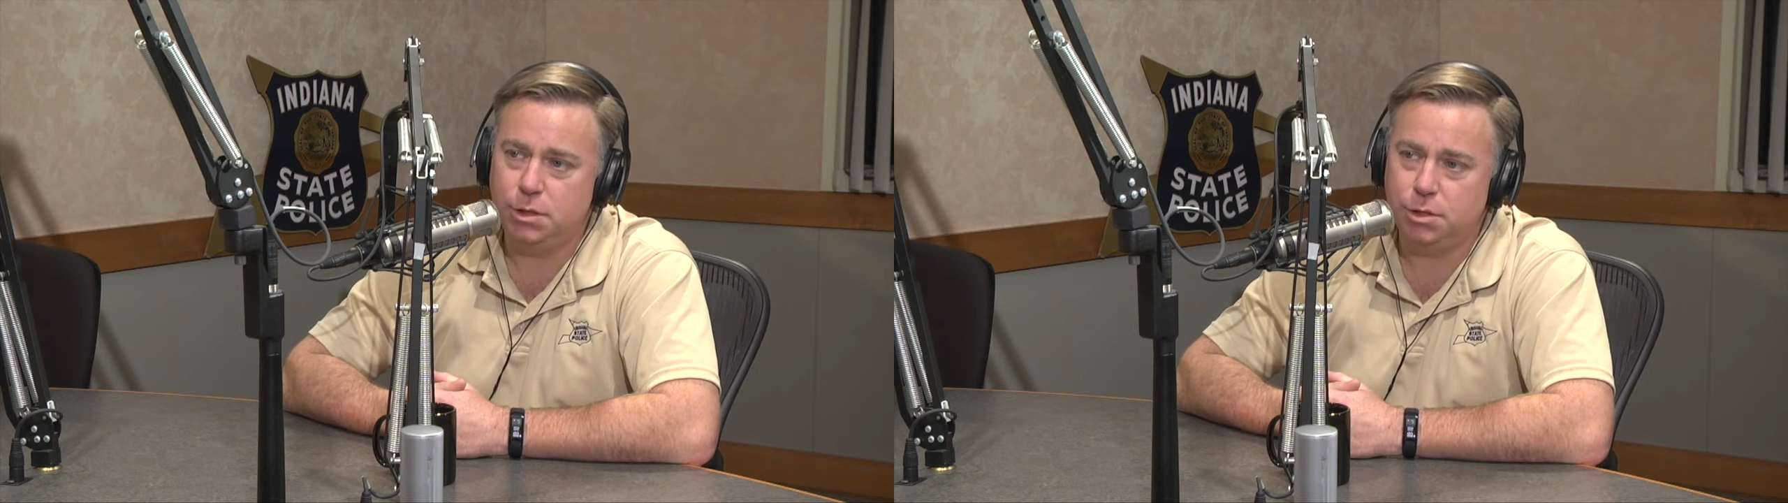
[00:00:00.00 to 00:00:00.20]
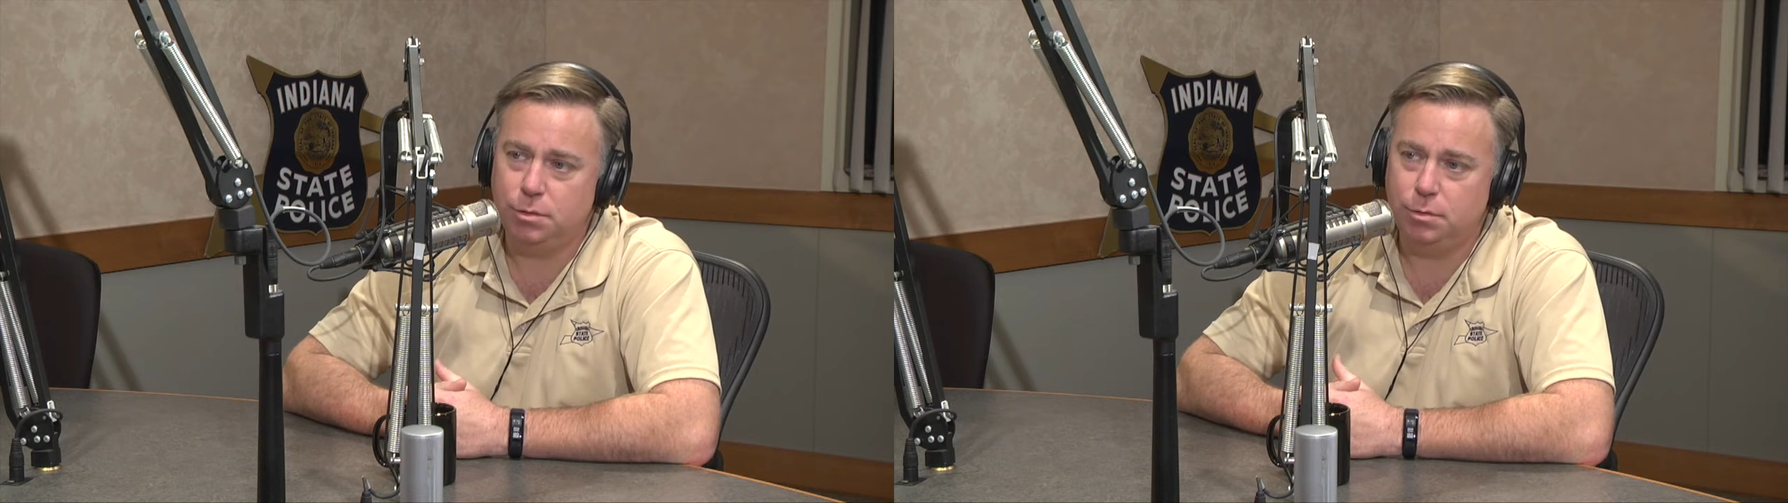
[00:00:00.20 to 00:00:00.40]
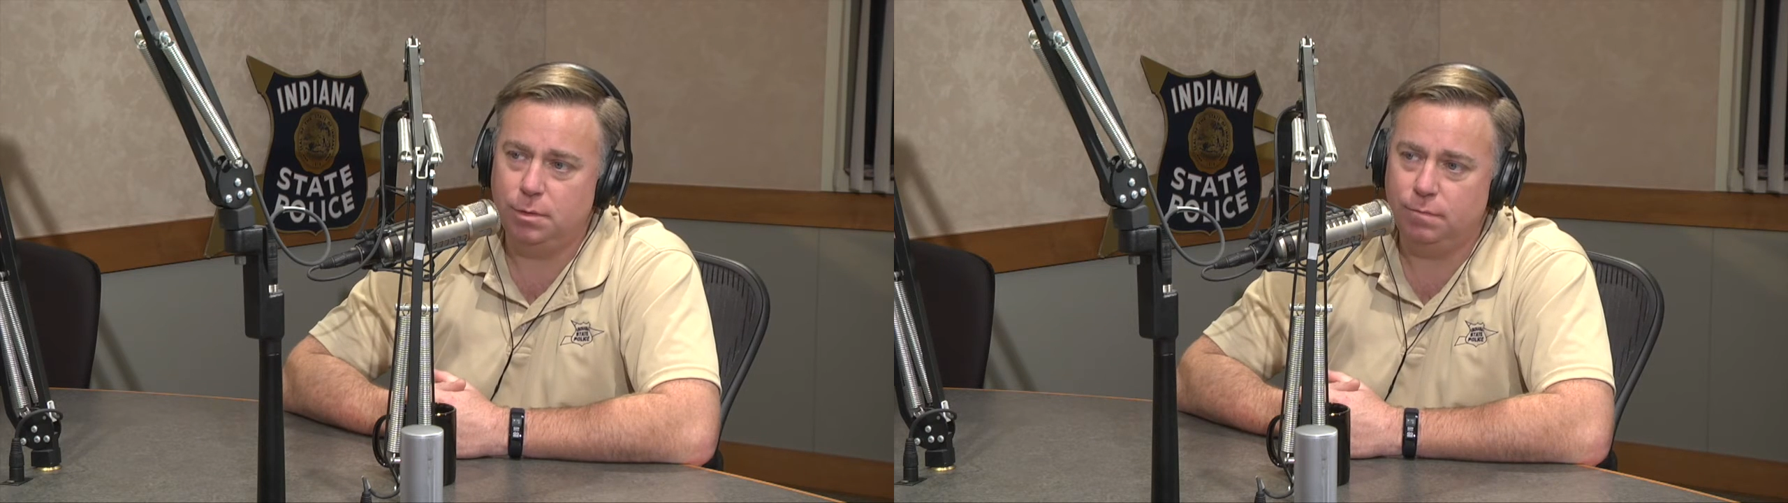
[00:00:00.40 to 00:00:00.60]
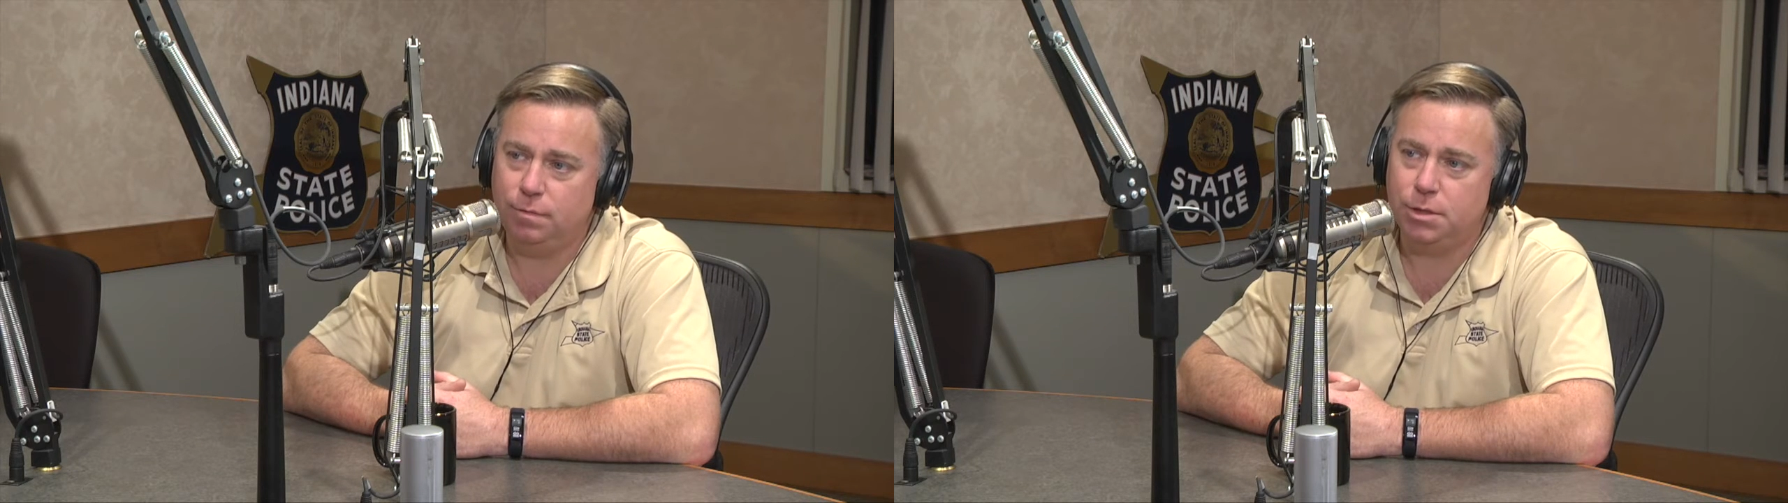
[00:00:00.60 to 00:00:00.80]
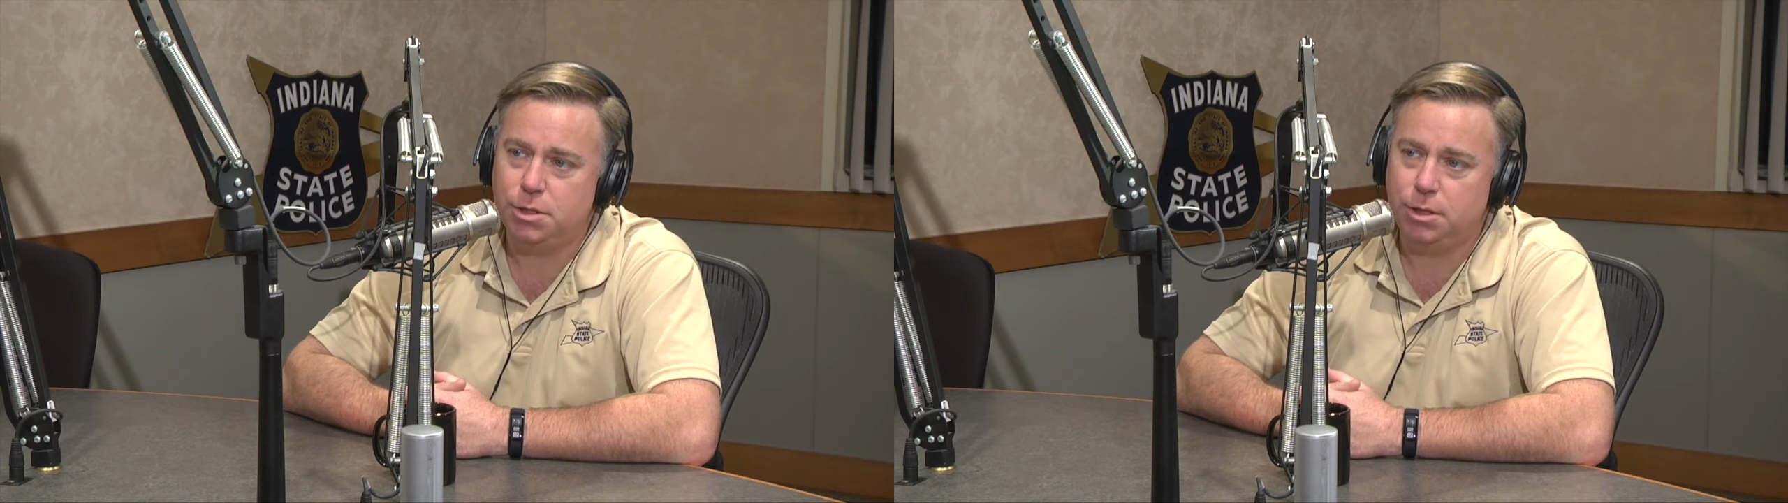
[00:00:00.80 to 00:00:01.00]
June
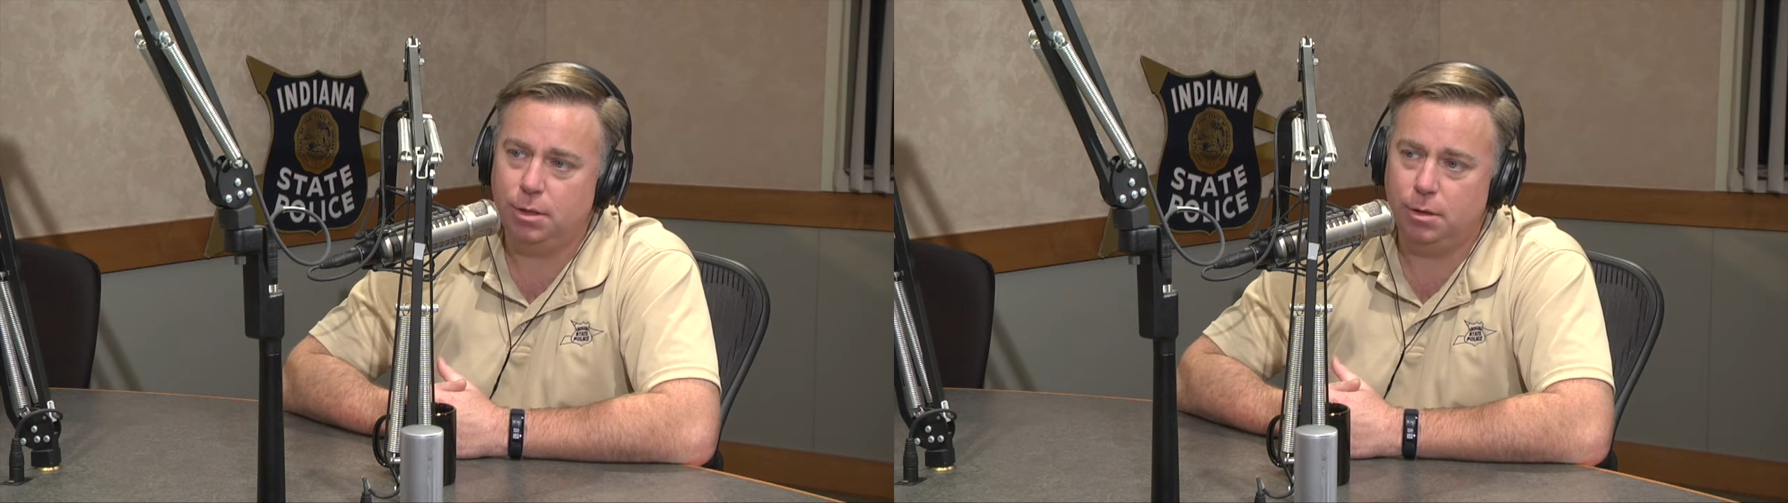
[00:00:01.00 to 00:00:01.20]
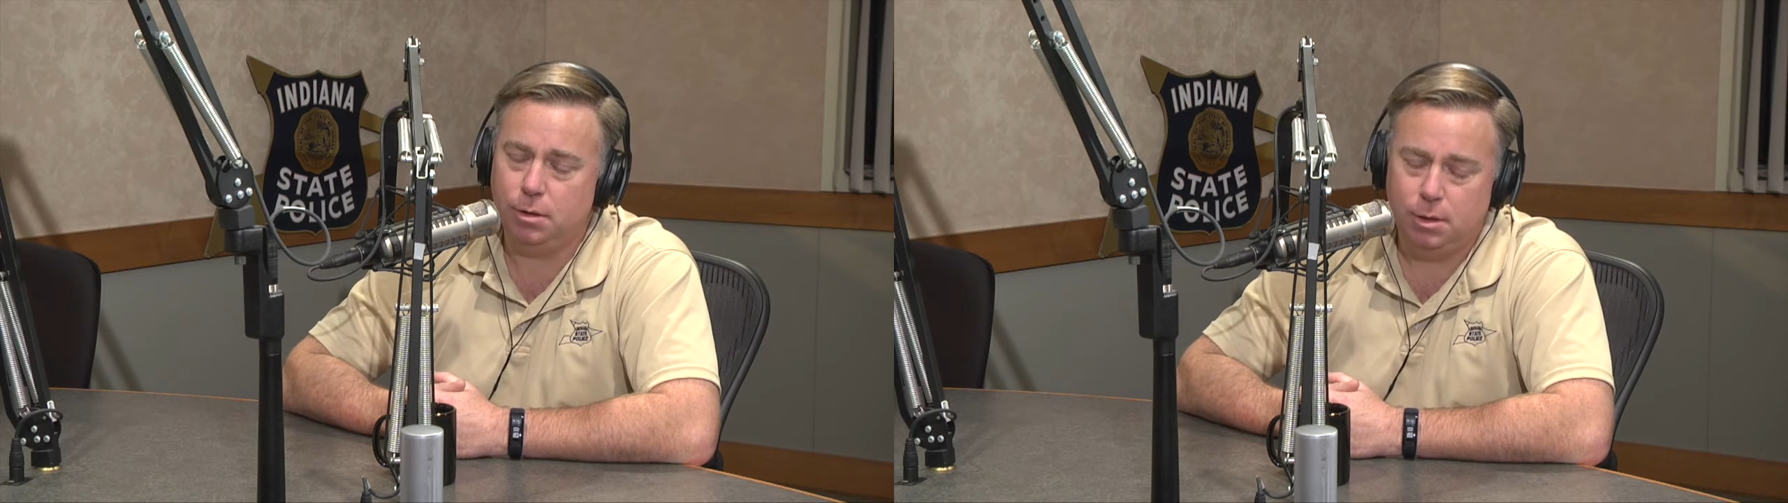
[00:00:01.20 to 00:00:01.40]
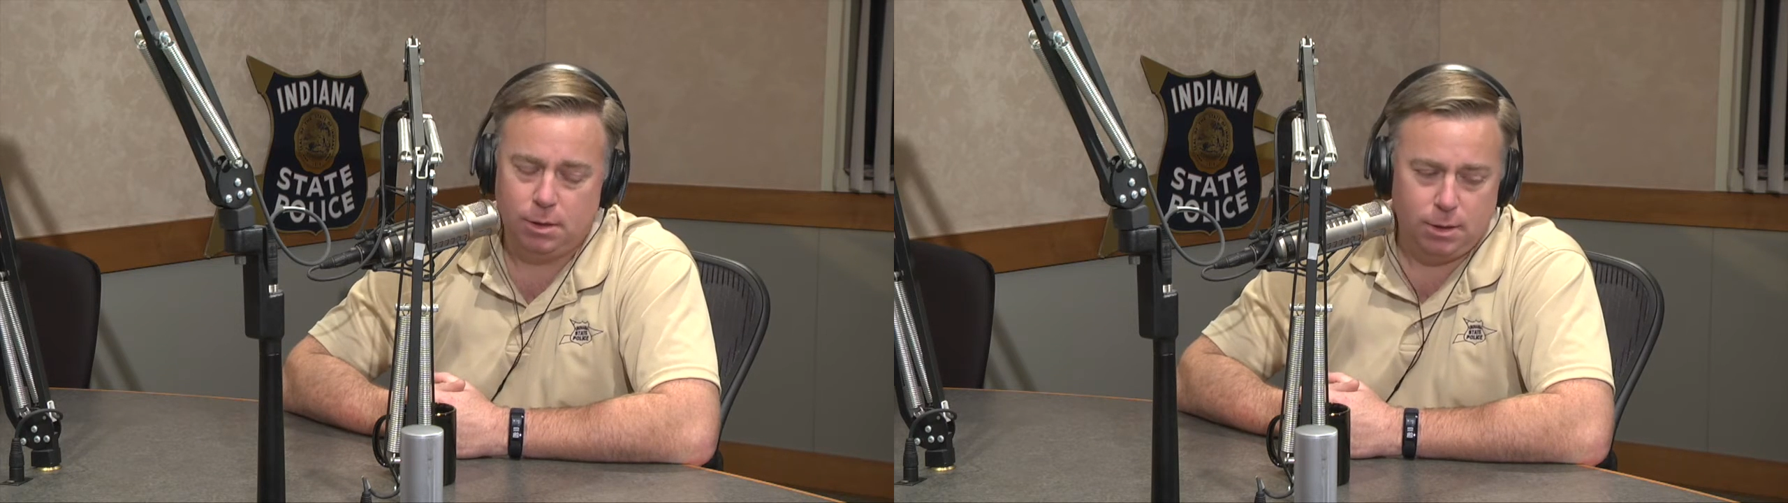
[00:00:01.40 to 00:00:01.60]
of this year.